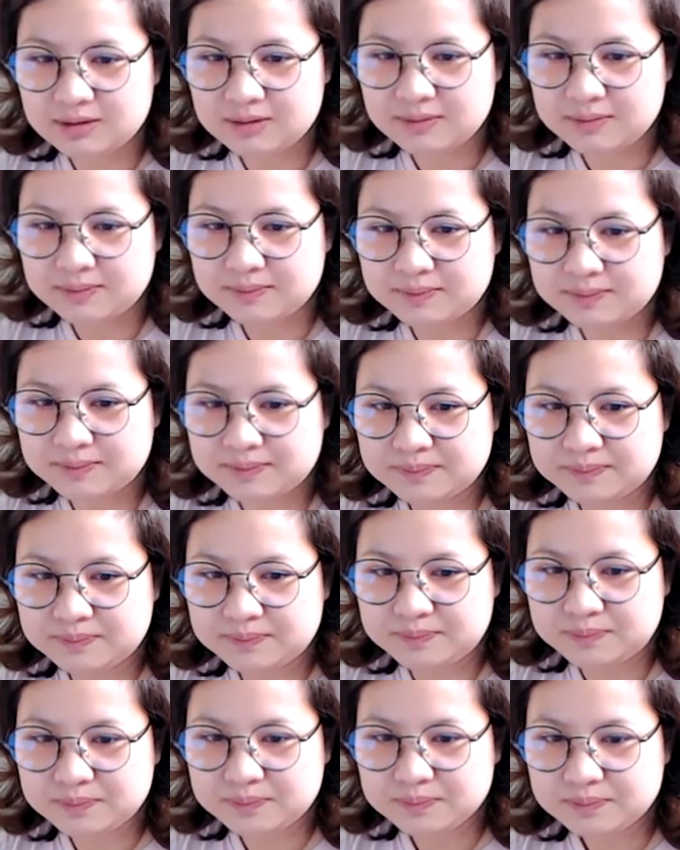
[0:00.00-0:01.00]

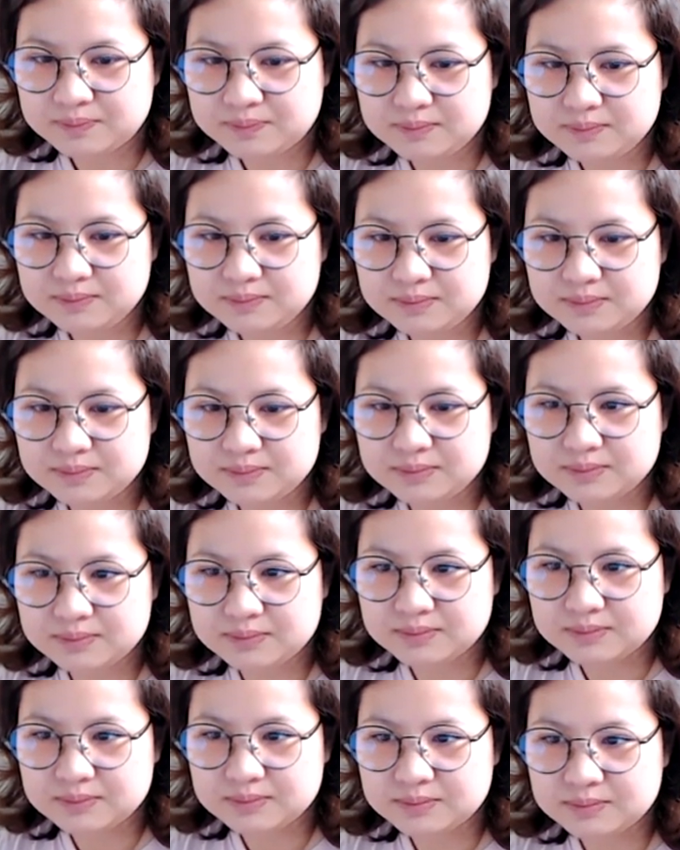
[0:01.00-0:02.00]

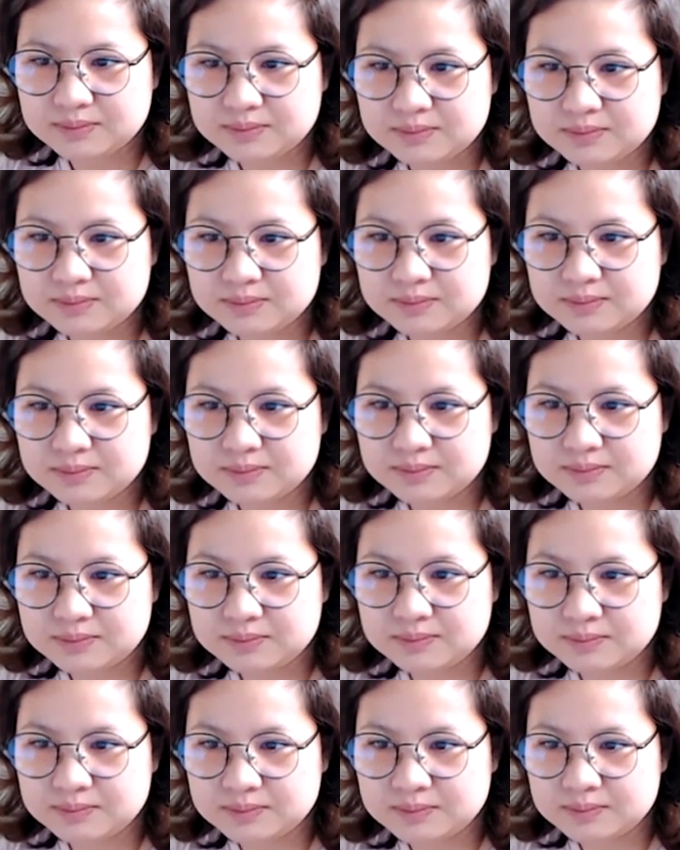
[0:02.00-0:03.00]

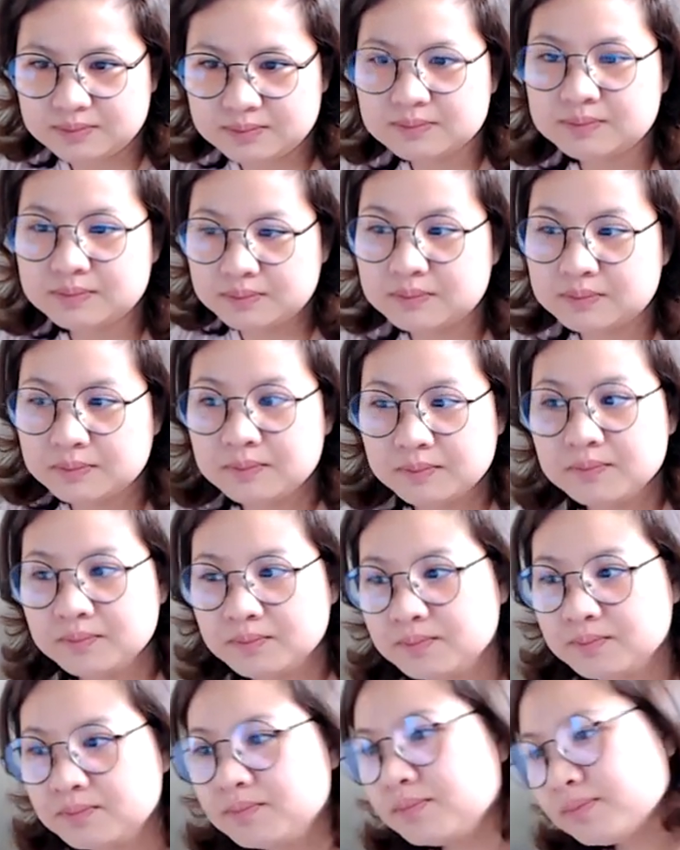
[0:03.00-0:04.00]

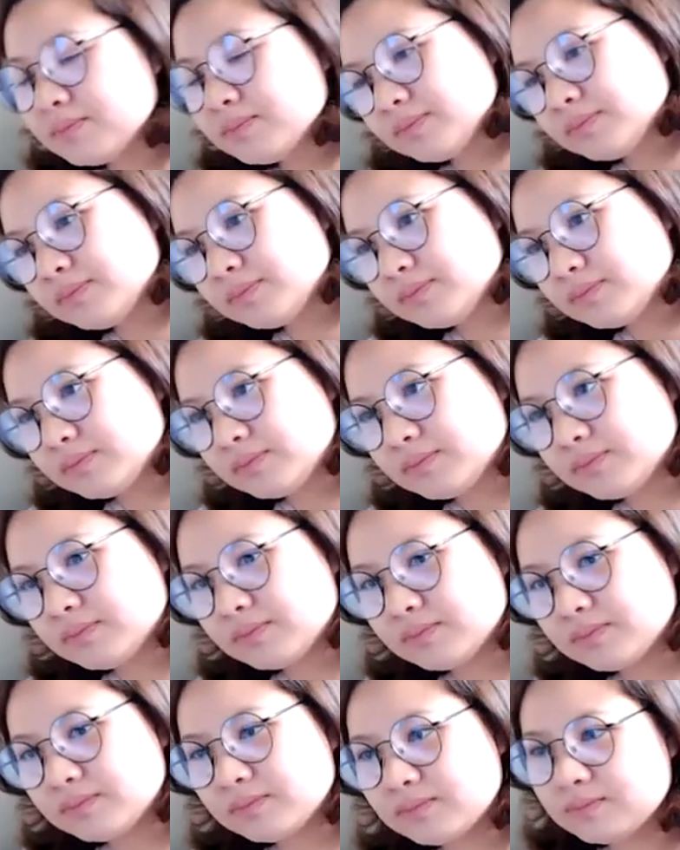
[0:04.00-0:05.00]
[no speech]